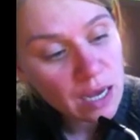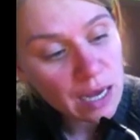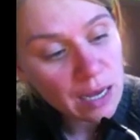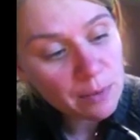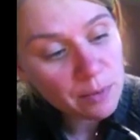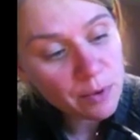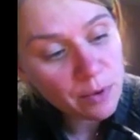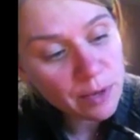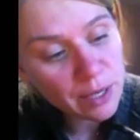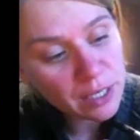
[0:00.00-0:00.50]

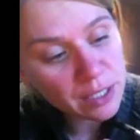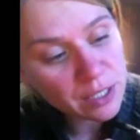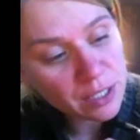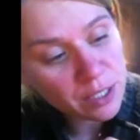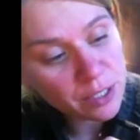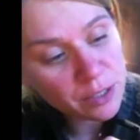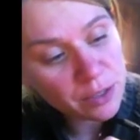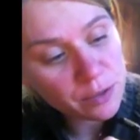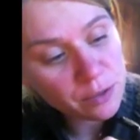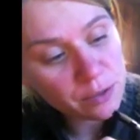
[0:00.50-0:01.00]
I'm going
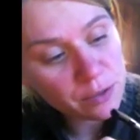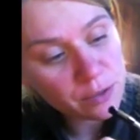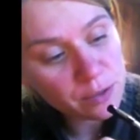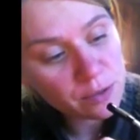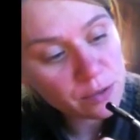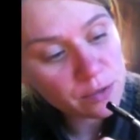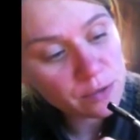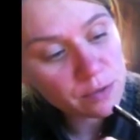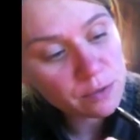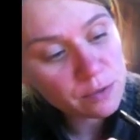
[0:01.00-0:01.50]
to,
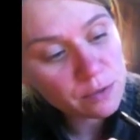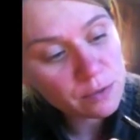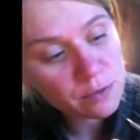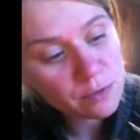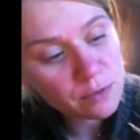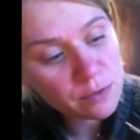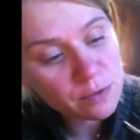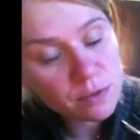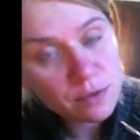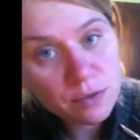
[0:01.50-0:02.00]

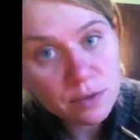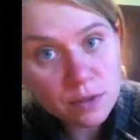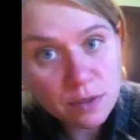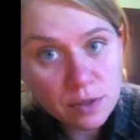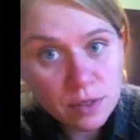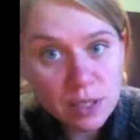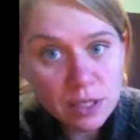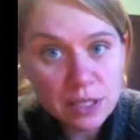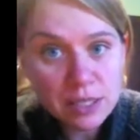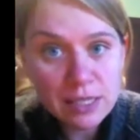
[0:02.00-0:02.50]

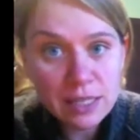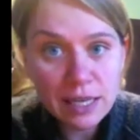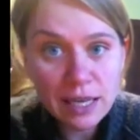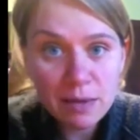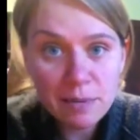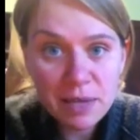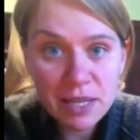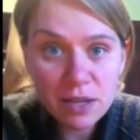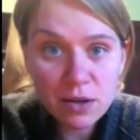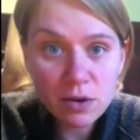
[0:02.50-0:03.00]
well, looks like
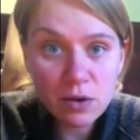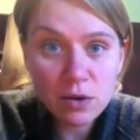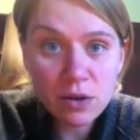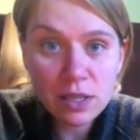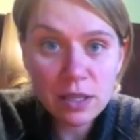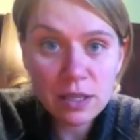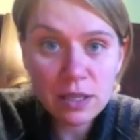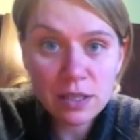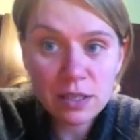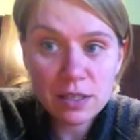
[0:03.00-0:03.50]
I made the hole
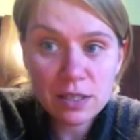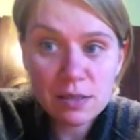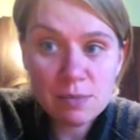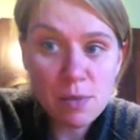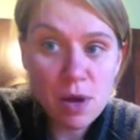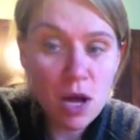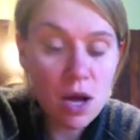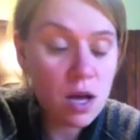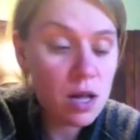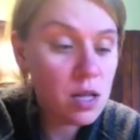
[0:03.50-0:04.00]
a little
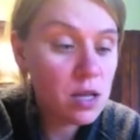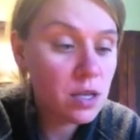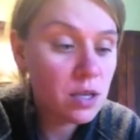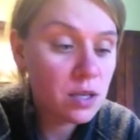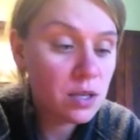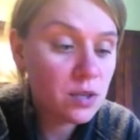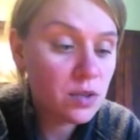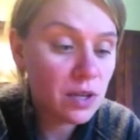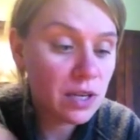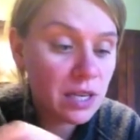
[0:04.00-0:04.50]
small.
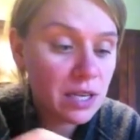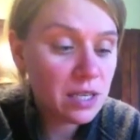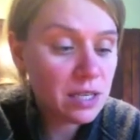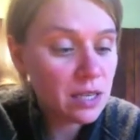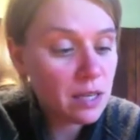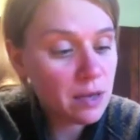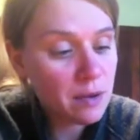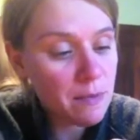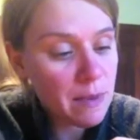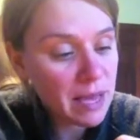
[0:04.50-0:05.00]
So I need
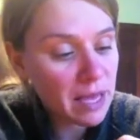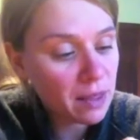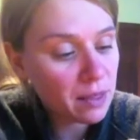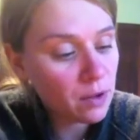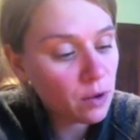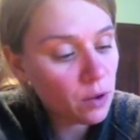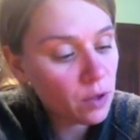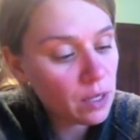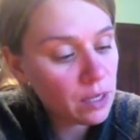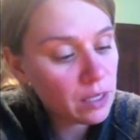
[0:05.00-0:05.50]
to make
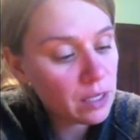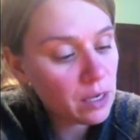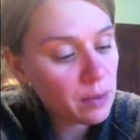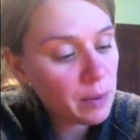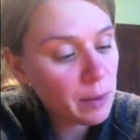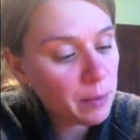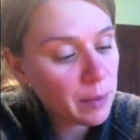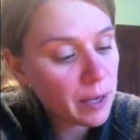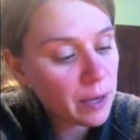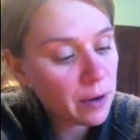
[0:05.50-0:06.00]
the hole a little
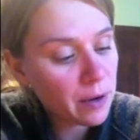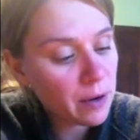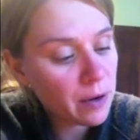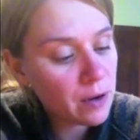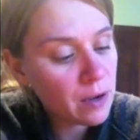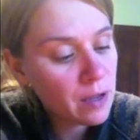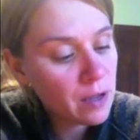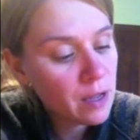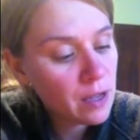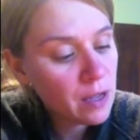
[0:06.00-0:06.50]
bit
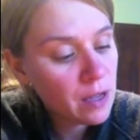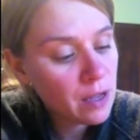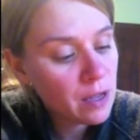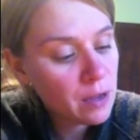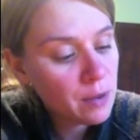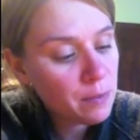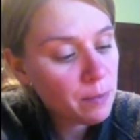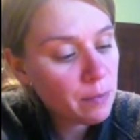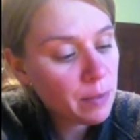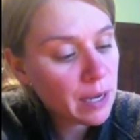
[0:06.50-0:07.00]
bigger
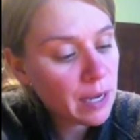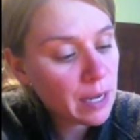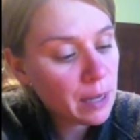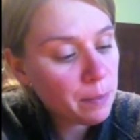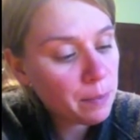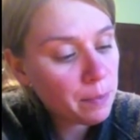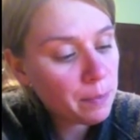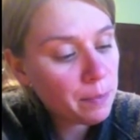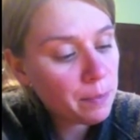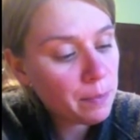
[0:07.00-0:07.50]

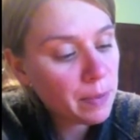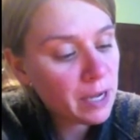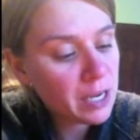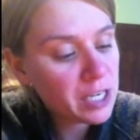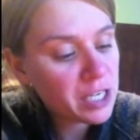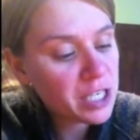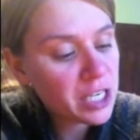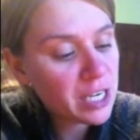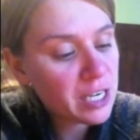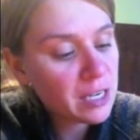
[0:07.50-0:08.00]
by
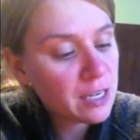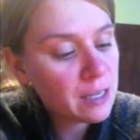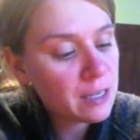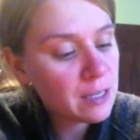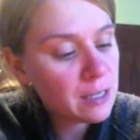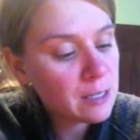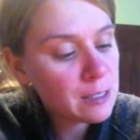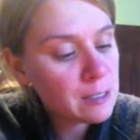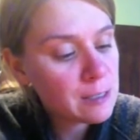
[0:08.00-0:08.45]
punching,